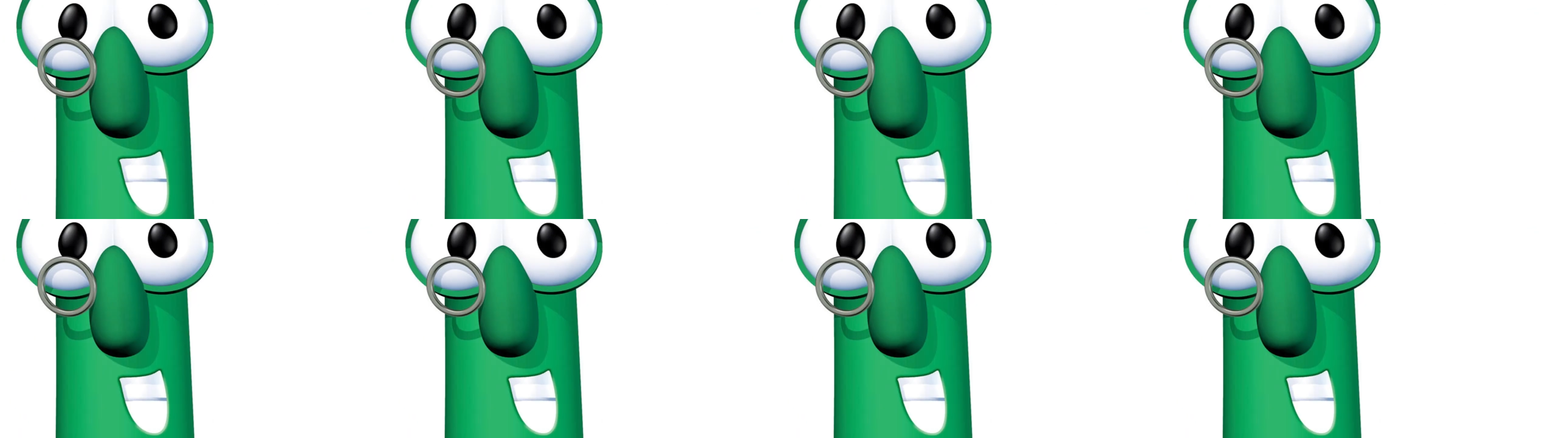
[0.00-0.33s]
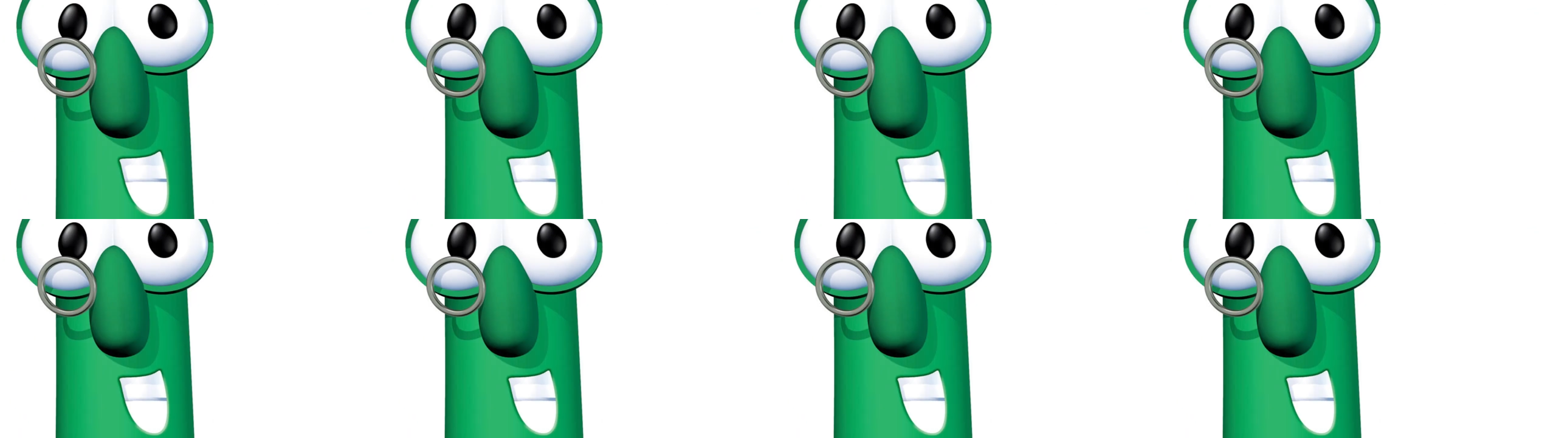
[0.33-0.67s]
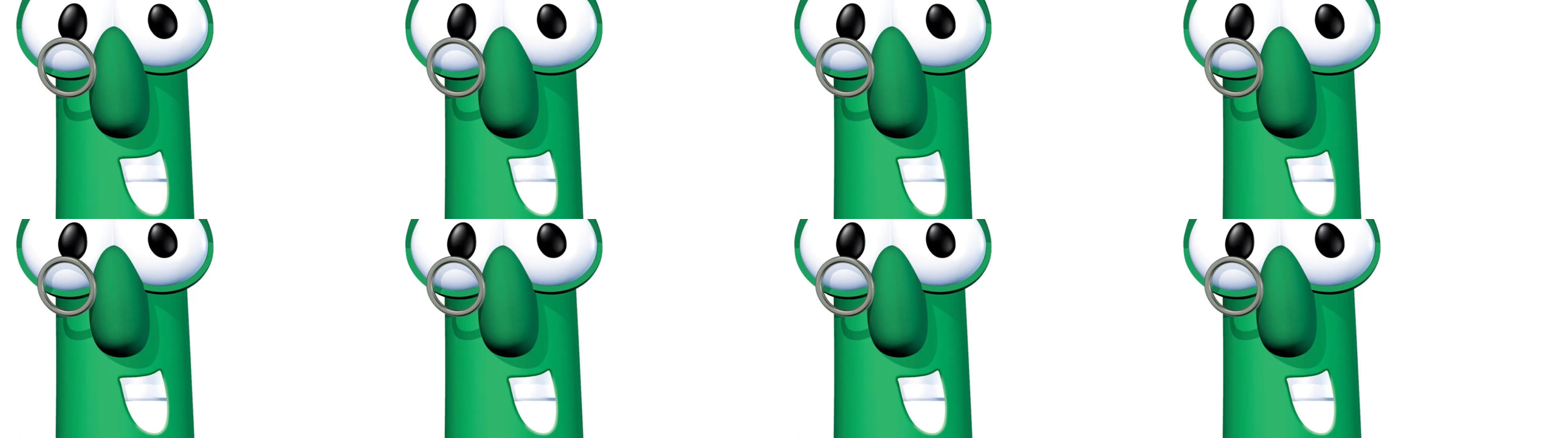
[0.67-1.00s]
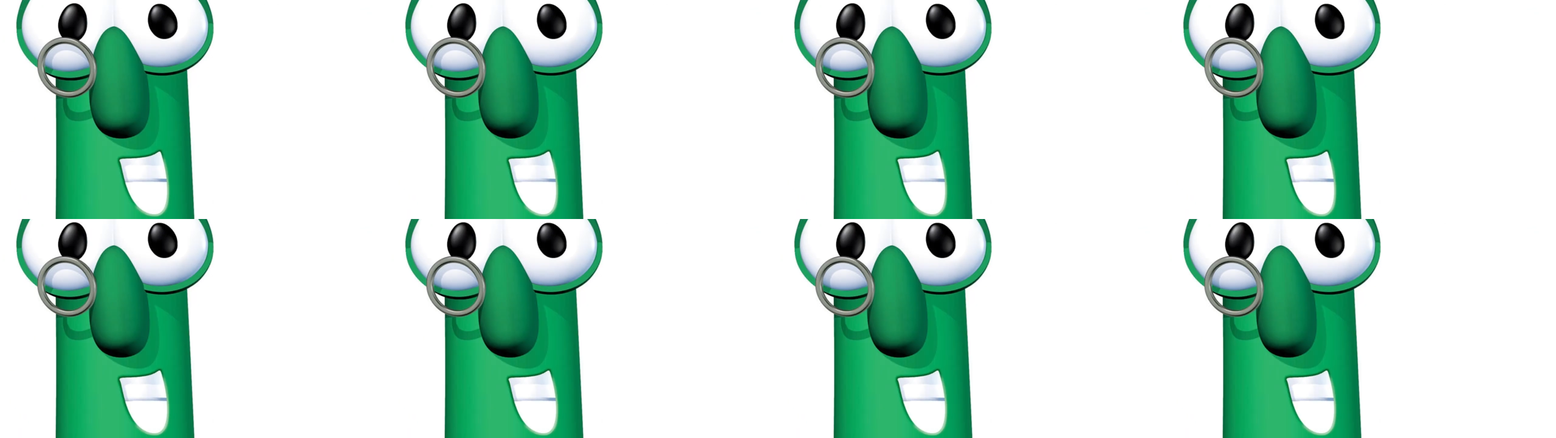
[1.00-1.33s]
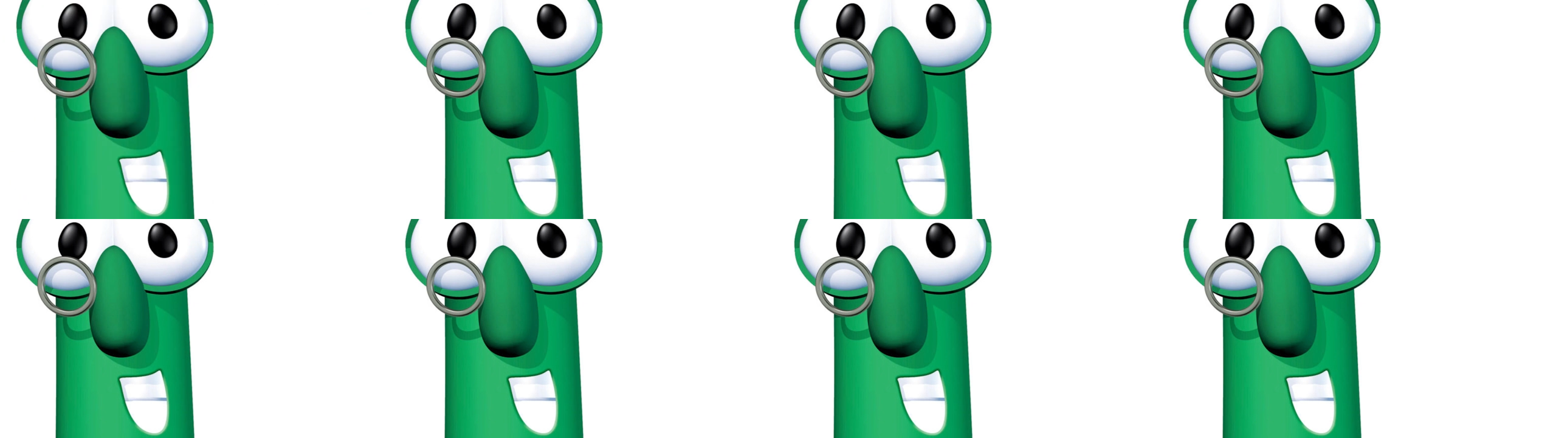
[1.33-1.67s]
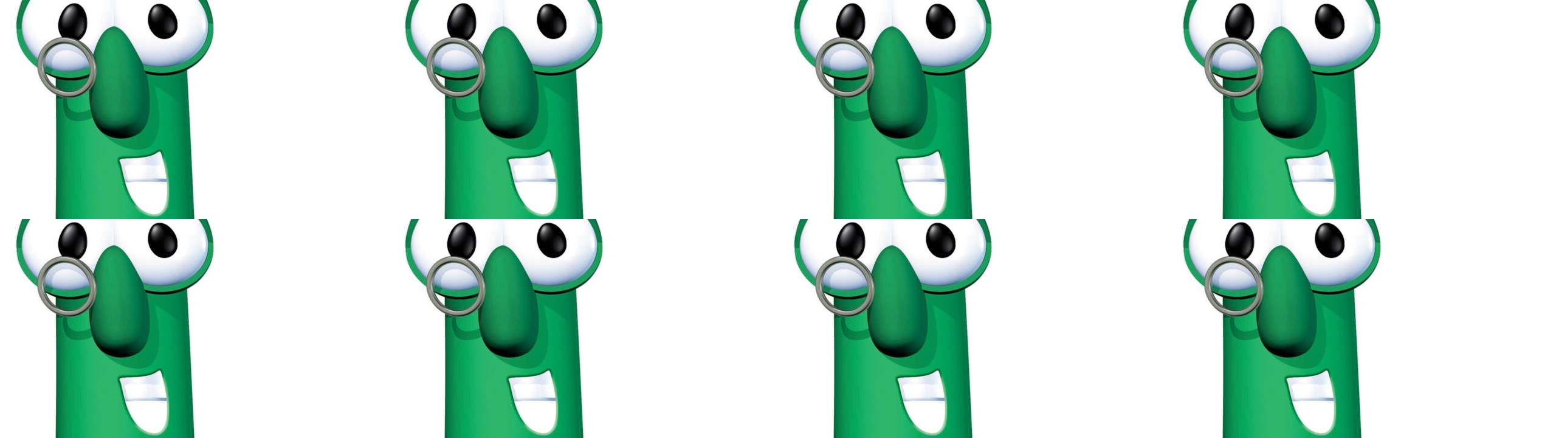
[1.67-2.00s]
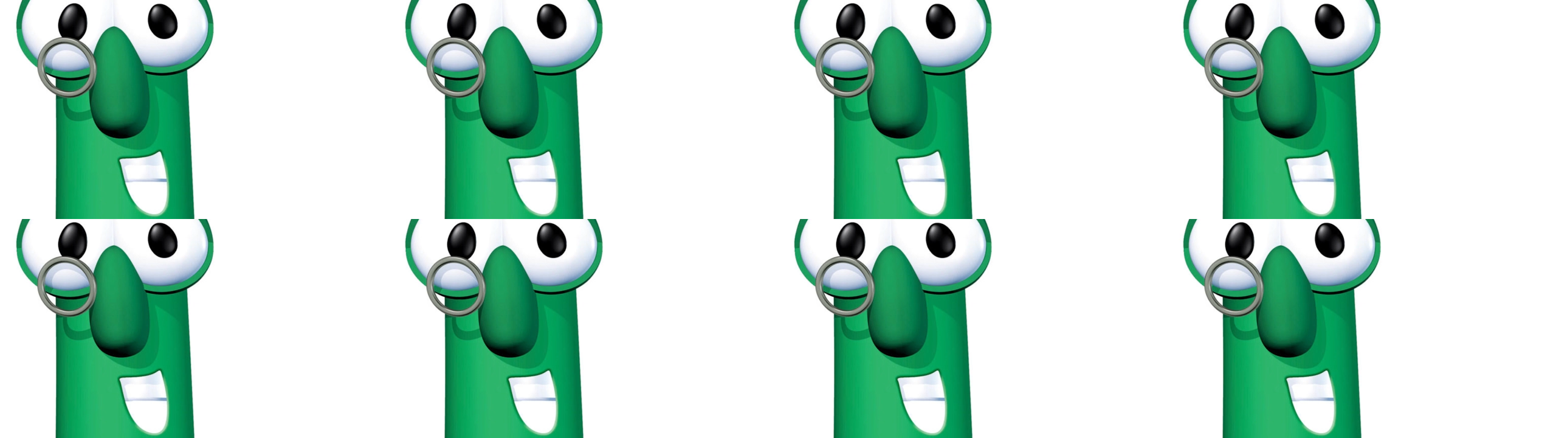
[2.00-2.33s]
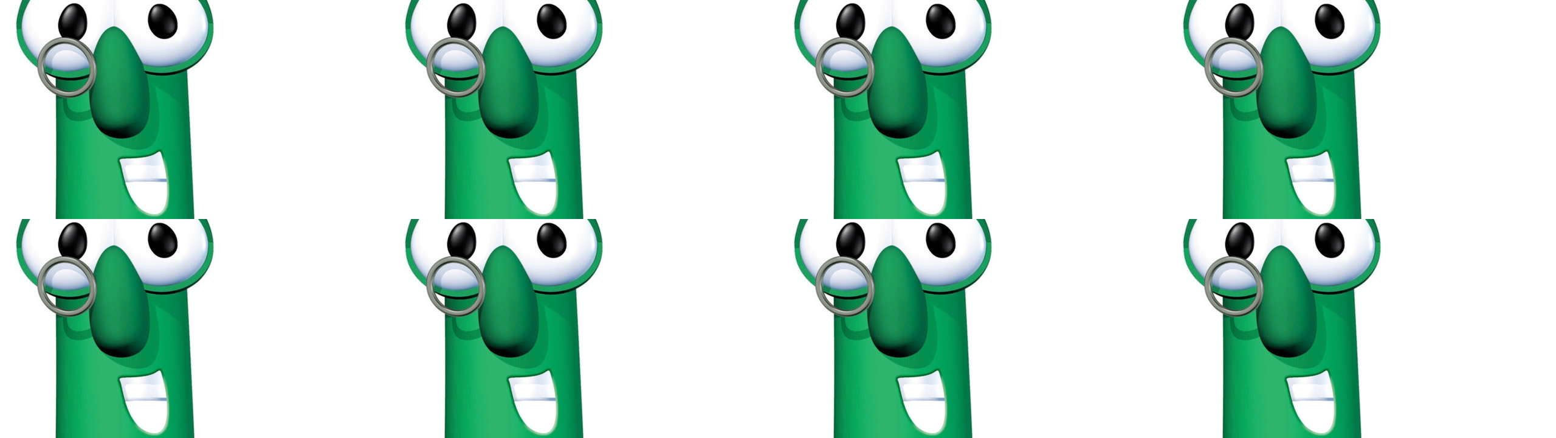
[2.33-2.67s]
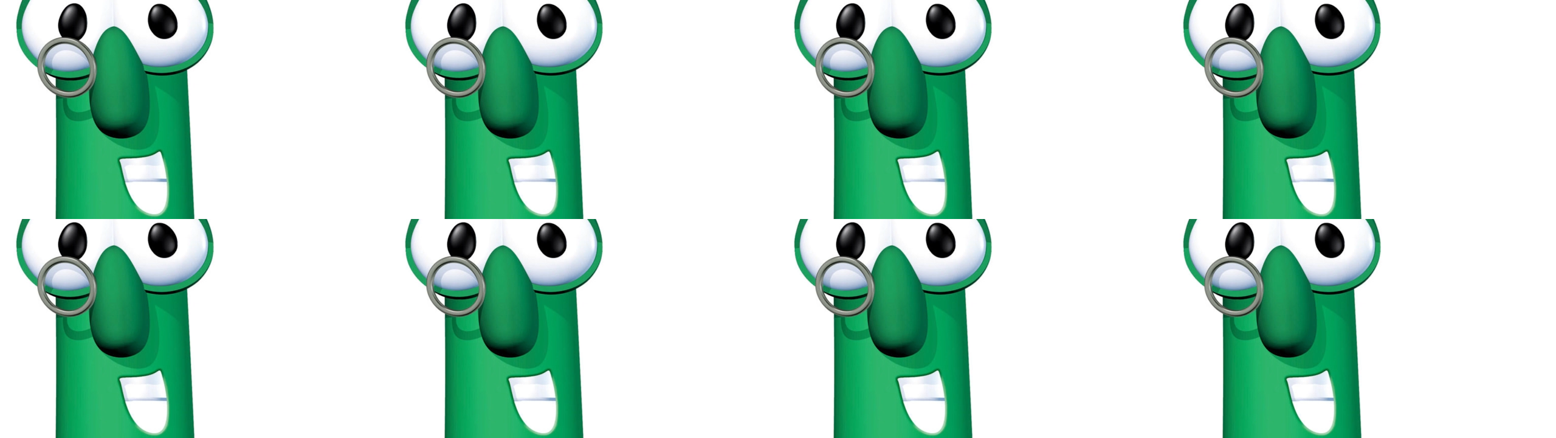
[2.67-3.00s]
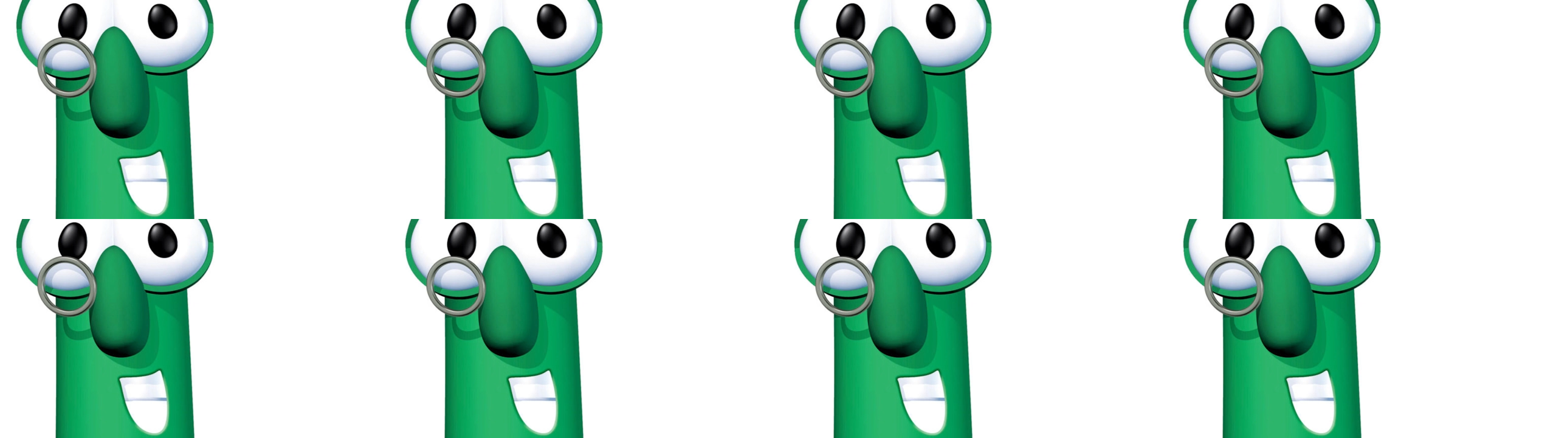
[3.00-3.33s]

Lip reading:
Nobody's mouth can be seen.